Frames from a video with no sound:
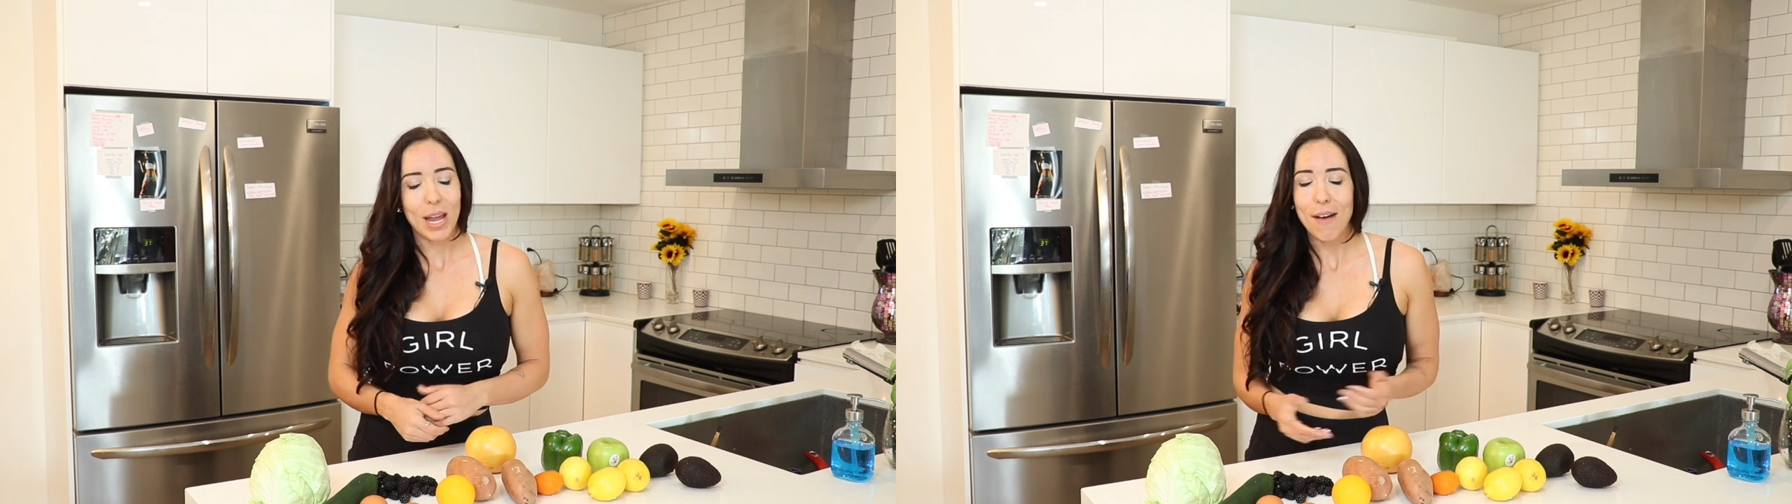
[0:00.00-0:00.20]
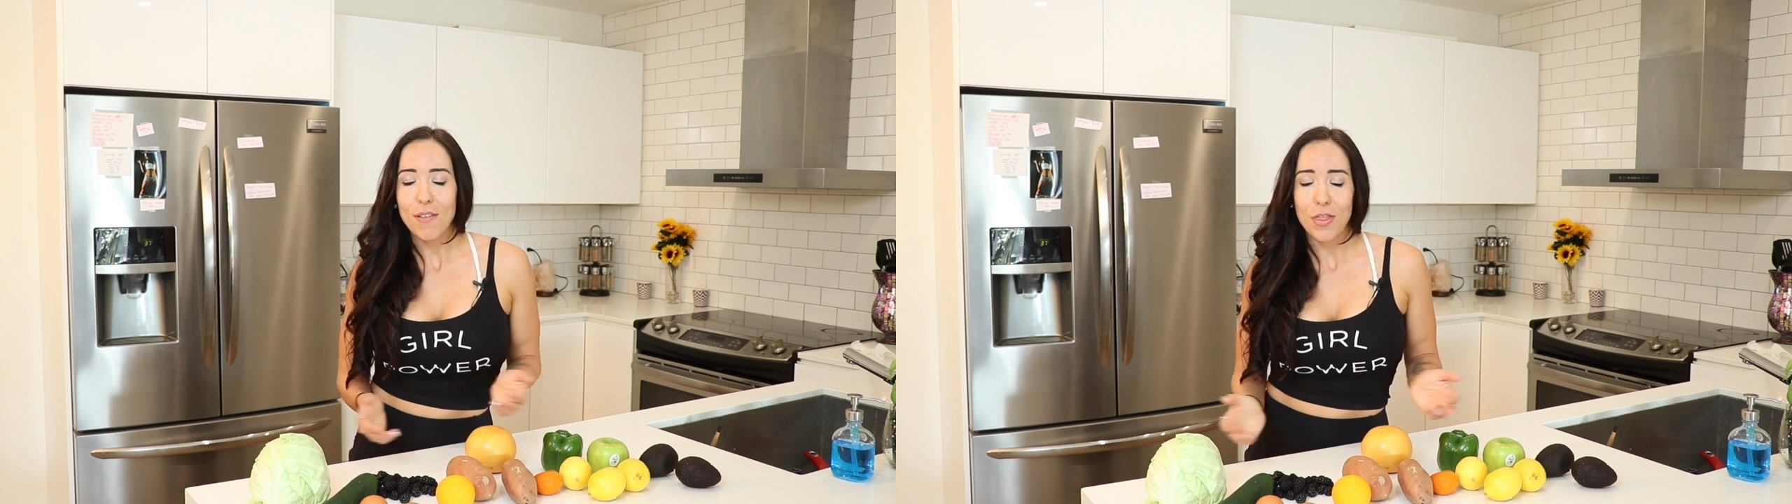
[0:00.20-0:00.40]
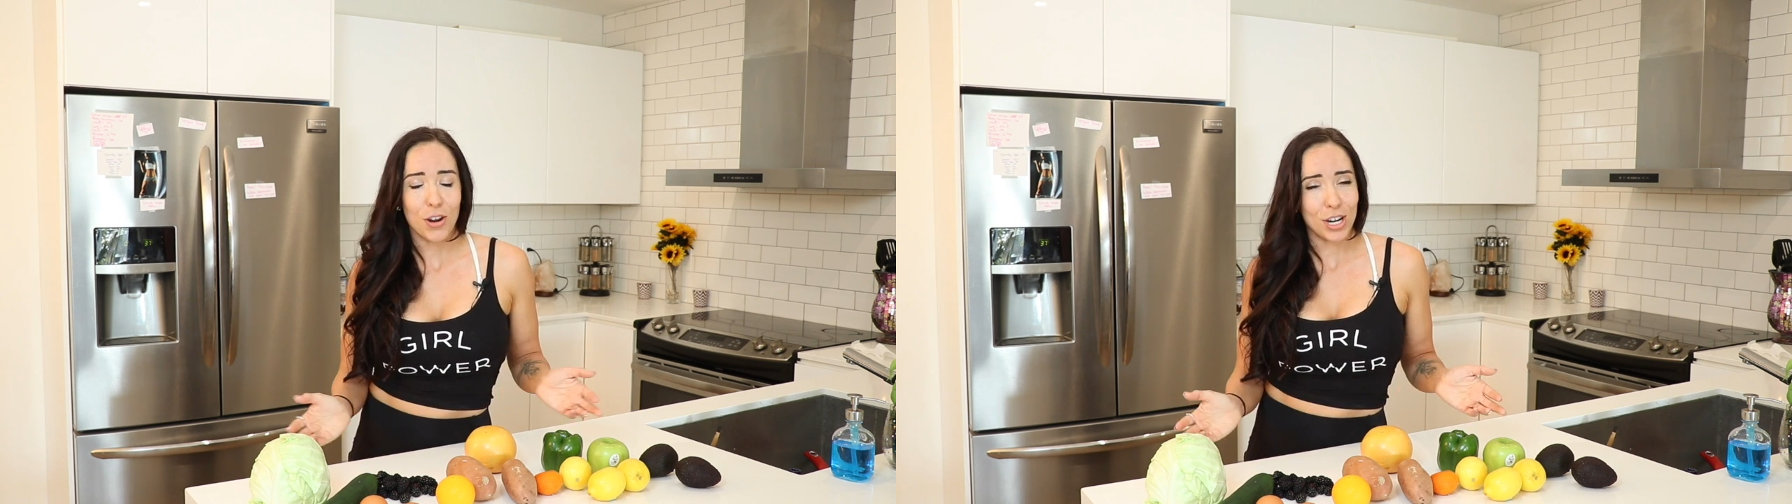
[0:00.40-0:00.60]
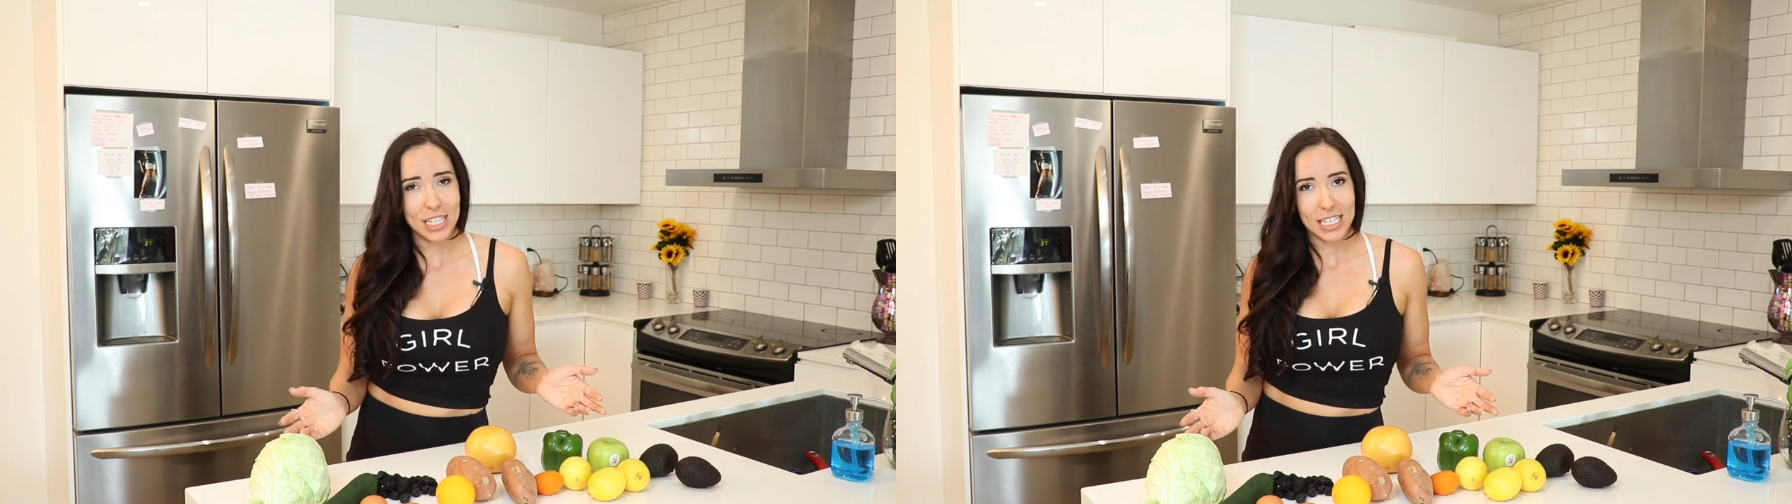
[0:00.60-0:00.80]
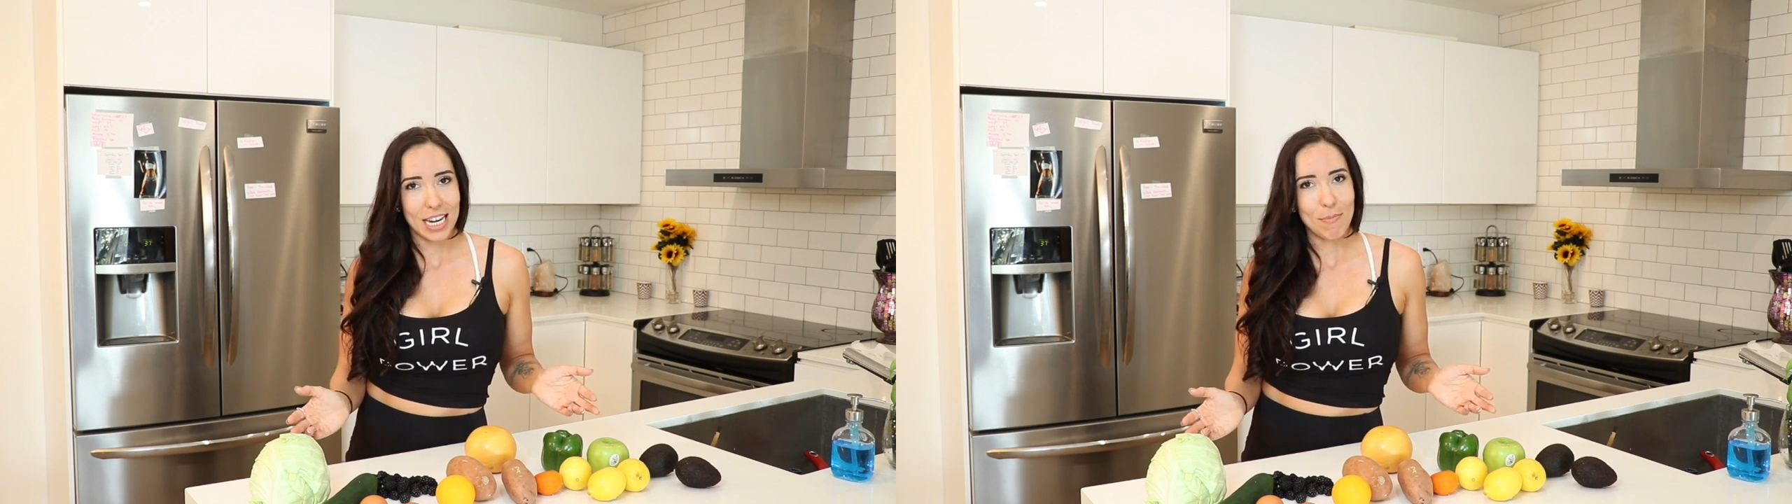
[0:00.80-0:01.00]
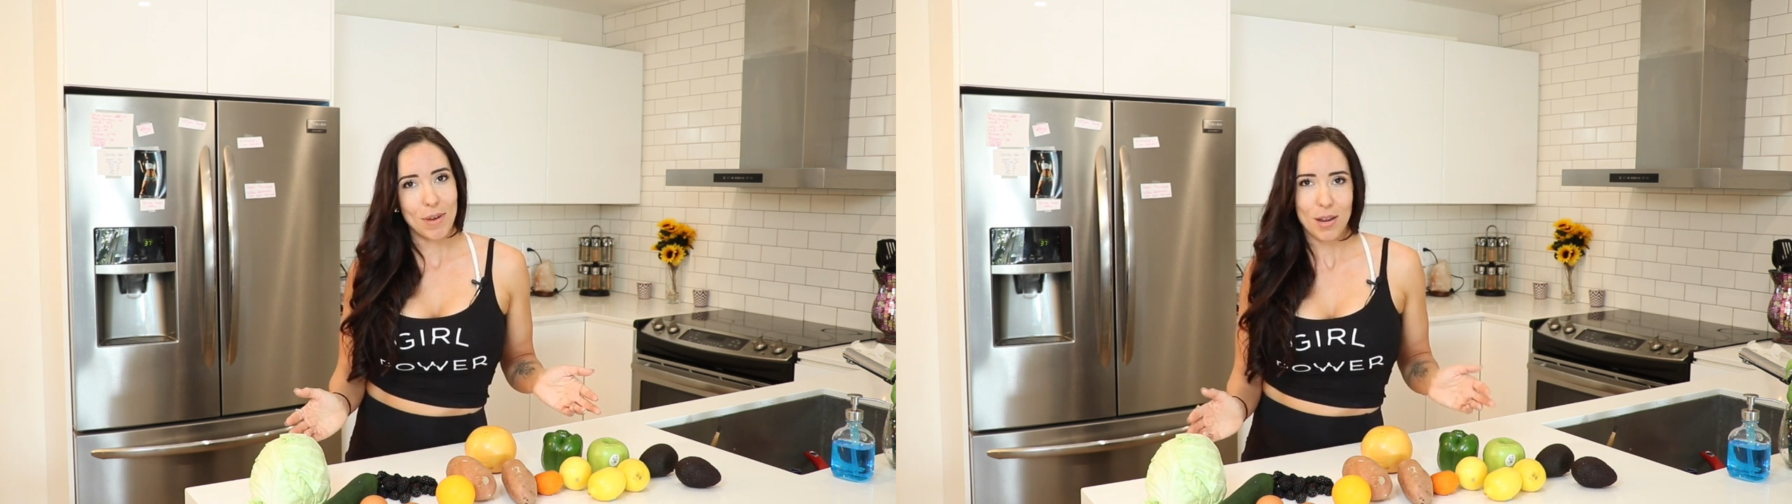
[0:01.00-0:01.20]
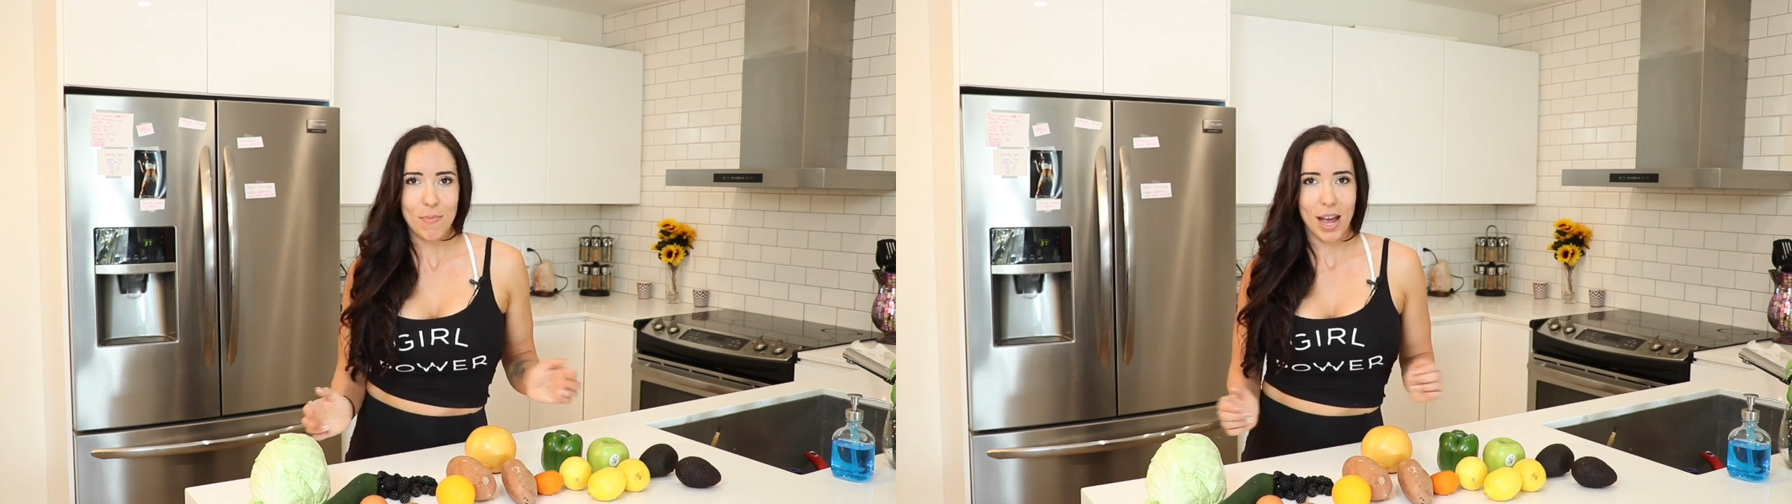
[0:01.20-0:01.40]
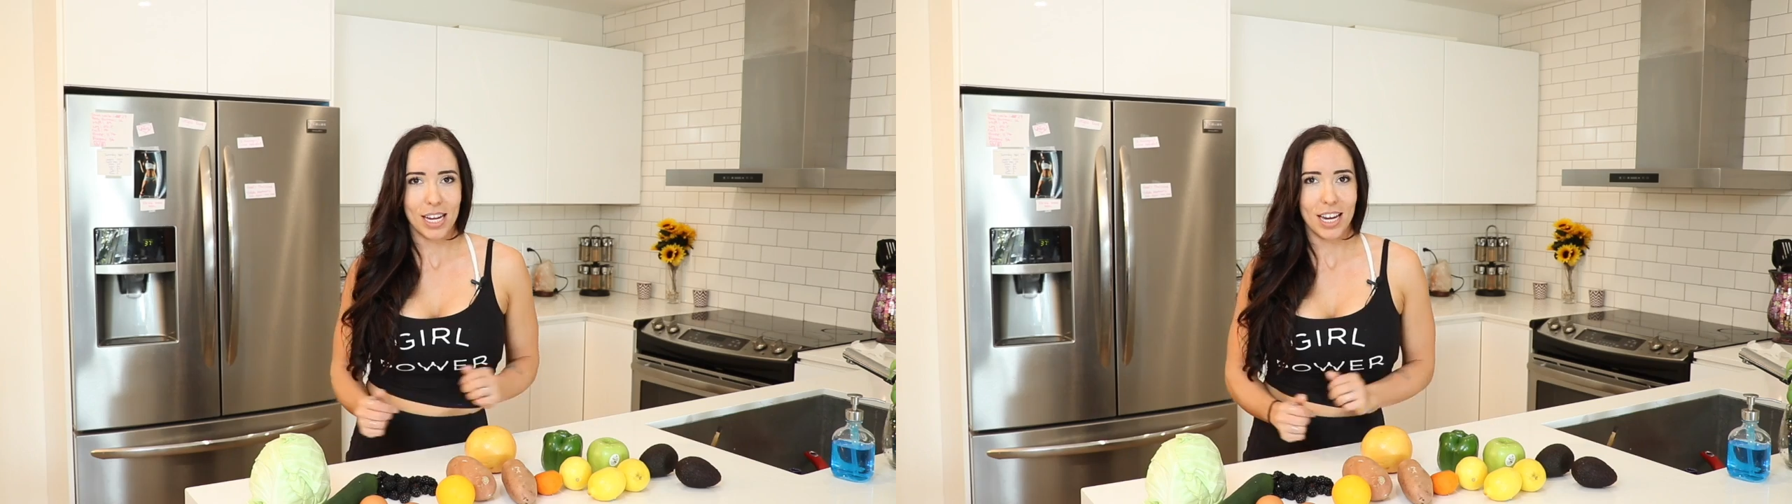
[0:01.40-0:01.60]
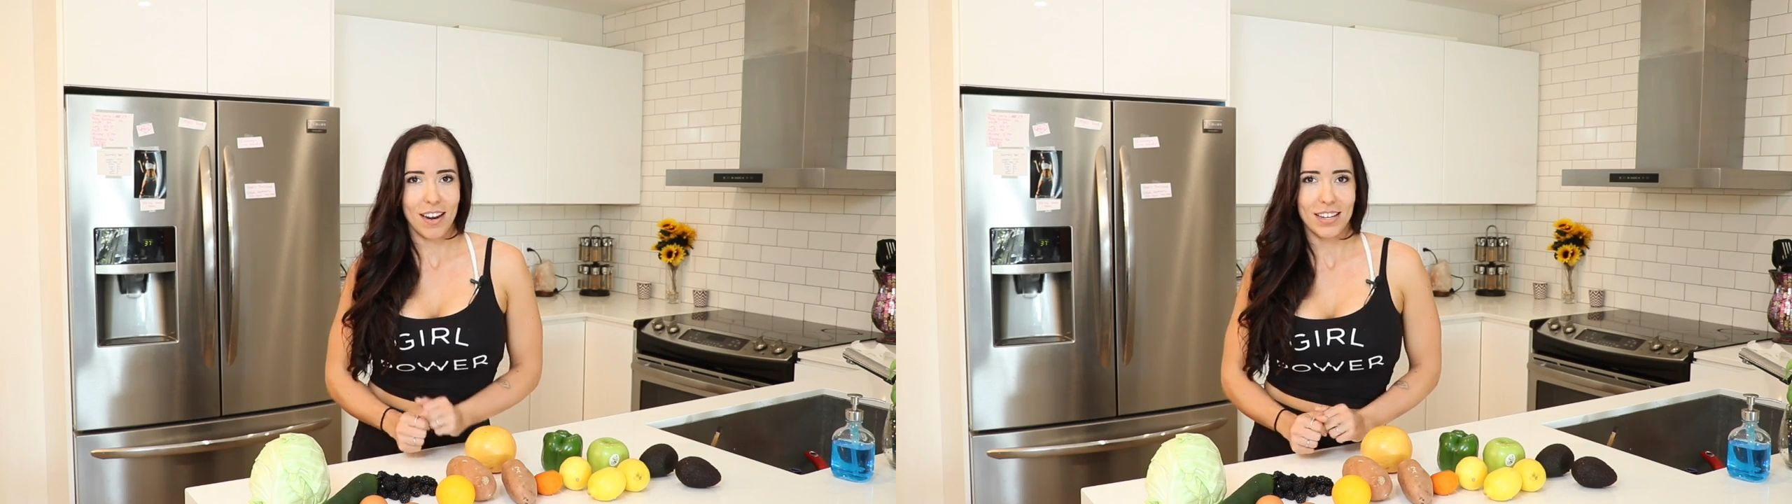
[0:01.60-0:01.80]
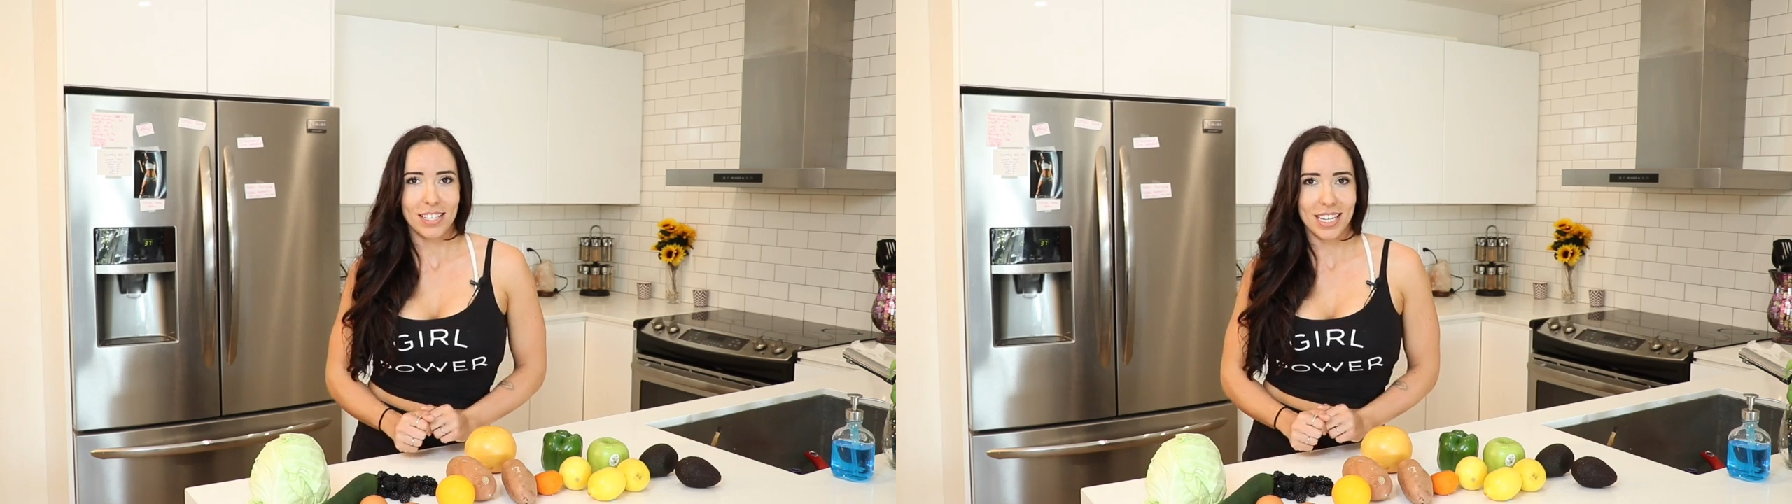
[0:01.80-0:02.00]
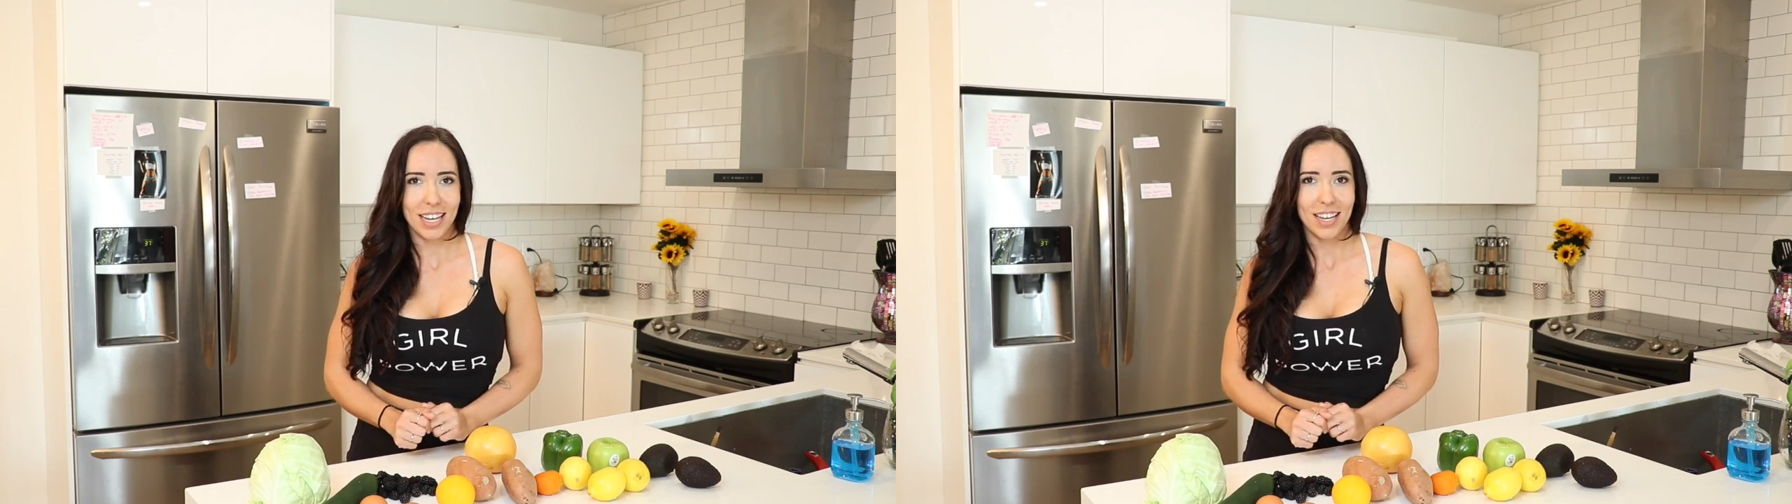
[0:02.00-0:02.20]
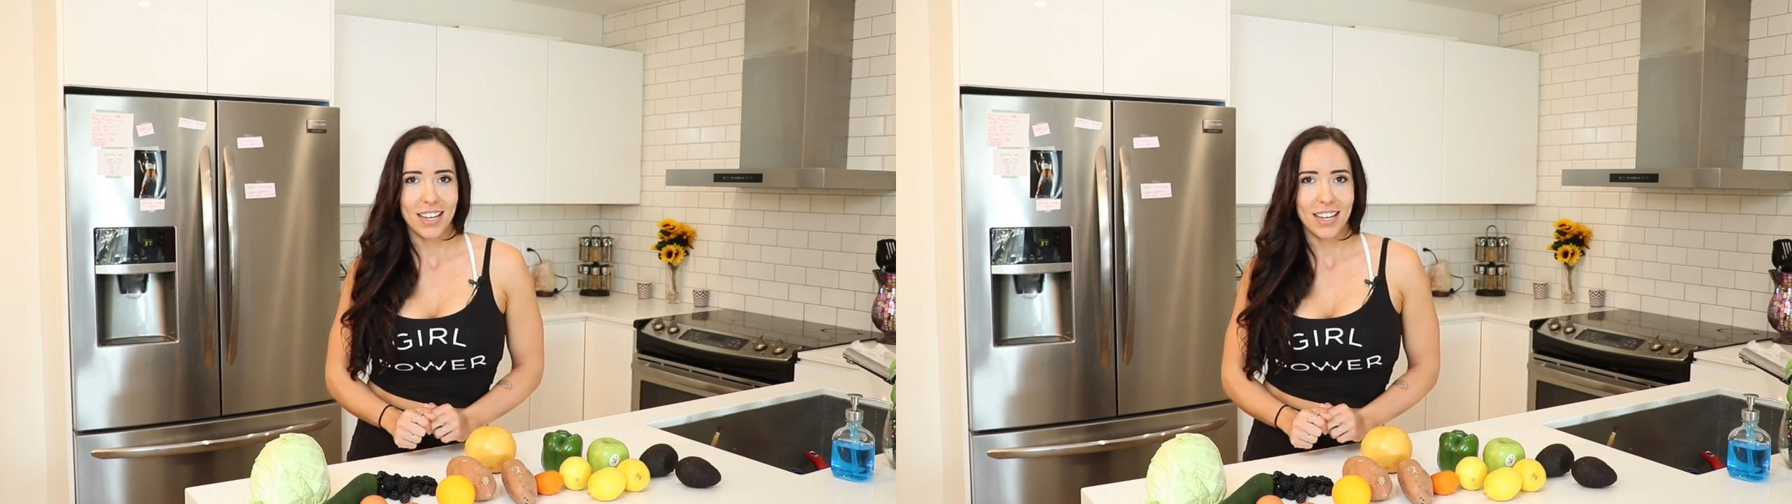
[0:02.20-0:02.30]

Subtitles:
We have a 30-day money-back guarantee.